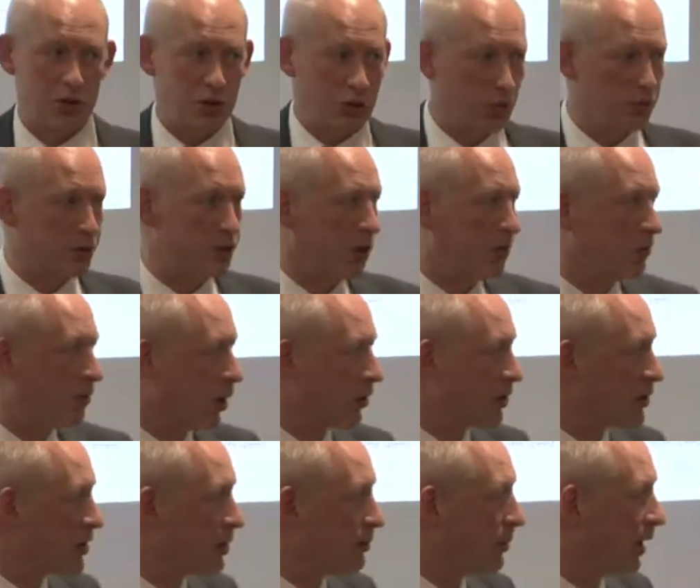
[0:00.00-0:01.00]
short-term
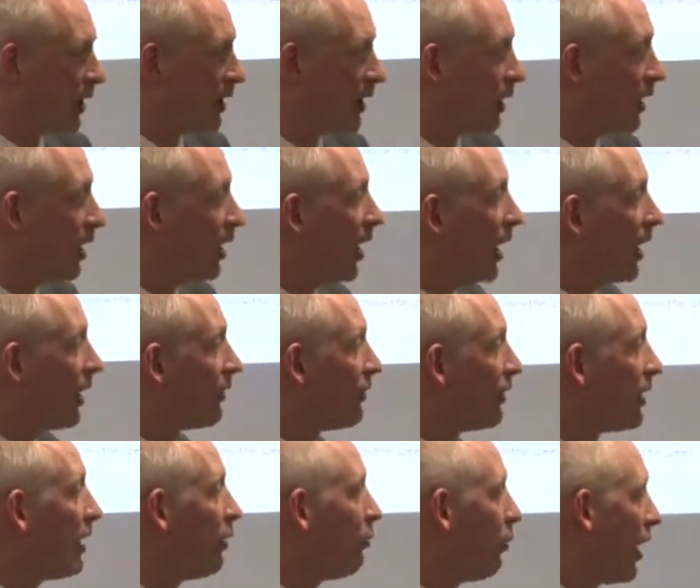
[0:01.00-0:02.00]
policy-making, and I
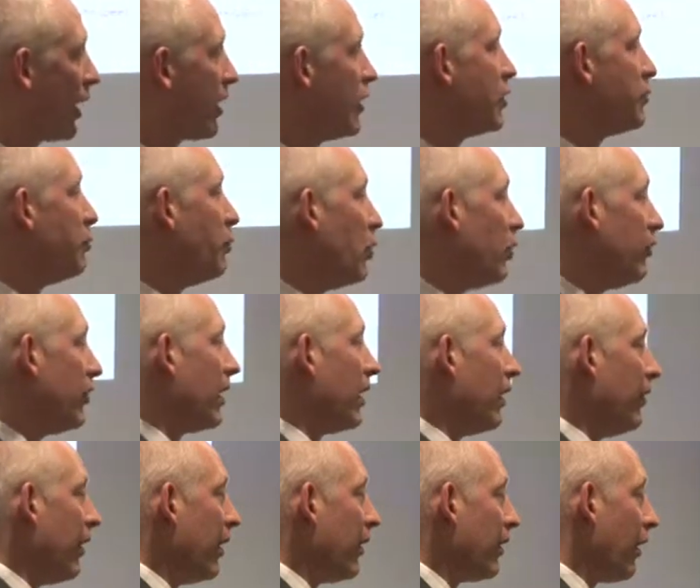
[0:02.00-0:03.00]
think Iraq is moving
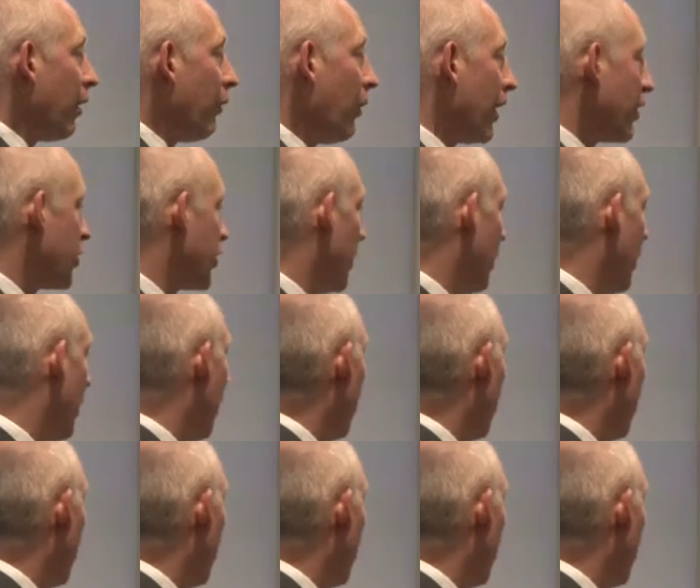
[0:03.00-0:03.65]
in that direction.